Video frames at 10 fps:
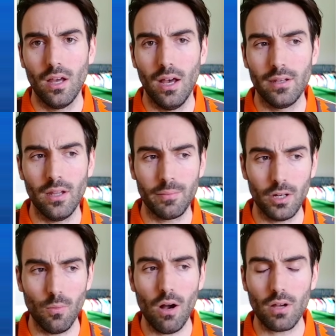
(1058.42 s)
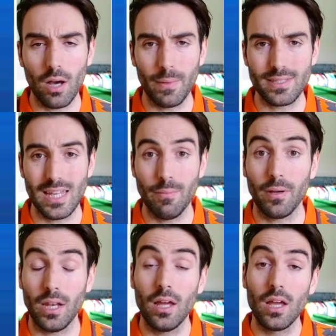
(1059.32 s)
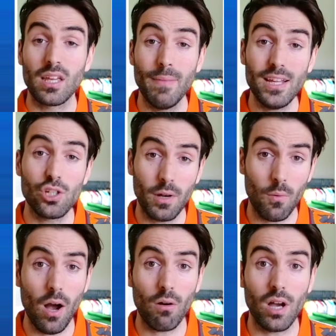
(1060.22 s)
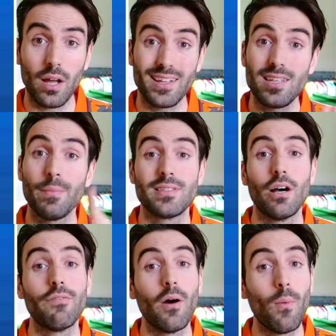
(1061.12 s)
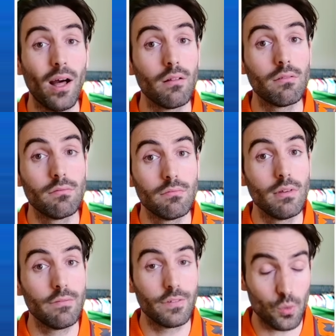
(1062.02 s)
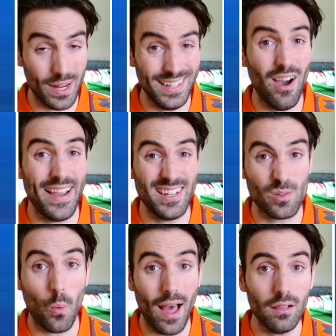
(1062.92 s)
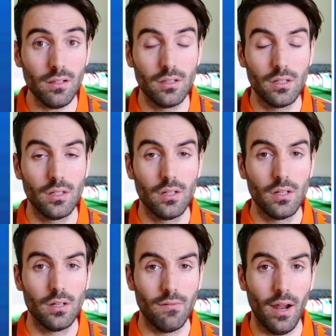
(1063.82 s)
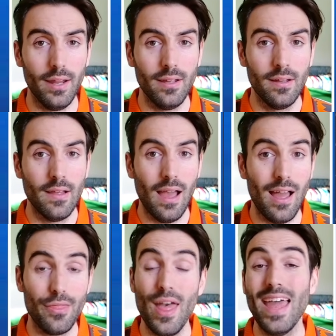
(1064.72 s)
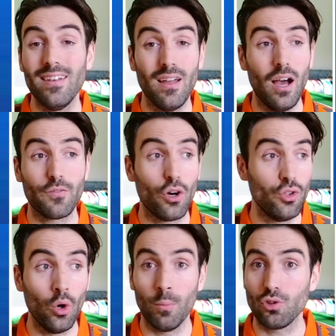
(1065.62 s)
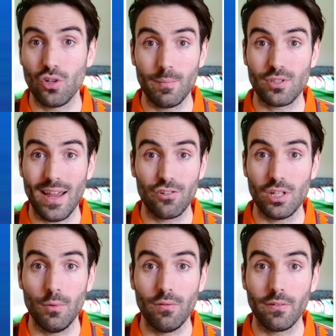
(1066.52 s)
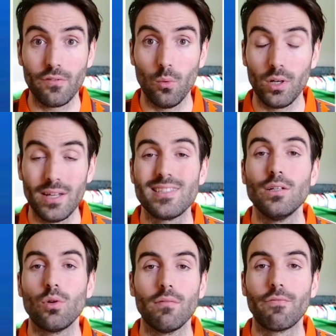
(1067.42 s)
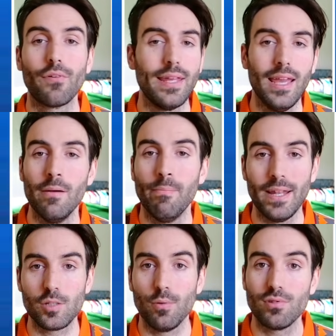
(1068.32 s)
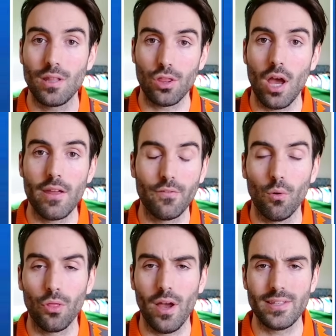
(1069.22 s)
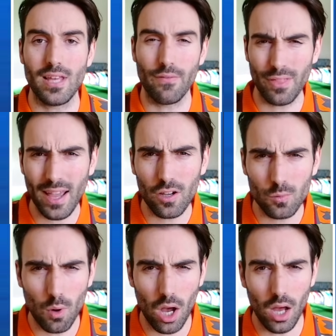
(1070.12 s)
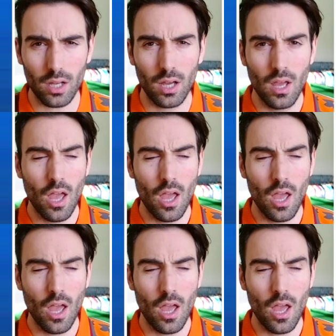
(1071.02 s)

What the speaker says: and I'm going to wildcard my team. I'm going to make sure when I wildcard, I set myself up well for 29 as well, right? And then I've got a normal trip strategy moving forward. I still can free hit and bench boost in 34 and 37. That could work,